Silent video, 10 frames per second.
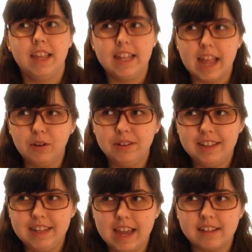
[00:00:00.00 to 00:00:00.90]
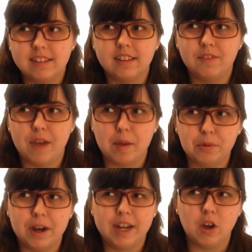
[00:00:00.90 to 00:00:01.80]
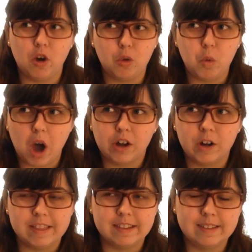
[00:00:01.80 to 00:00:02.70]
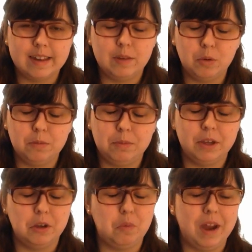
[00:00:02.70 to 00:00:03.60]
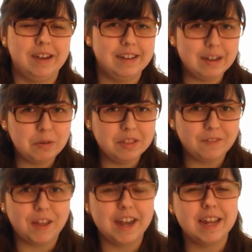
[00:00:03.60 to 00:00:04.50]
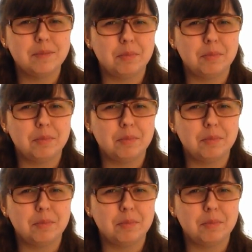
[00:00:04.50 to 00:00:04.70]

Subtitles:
Now, yes, evaporating all the water in the city would be a good way to deal with the flooding,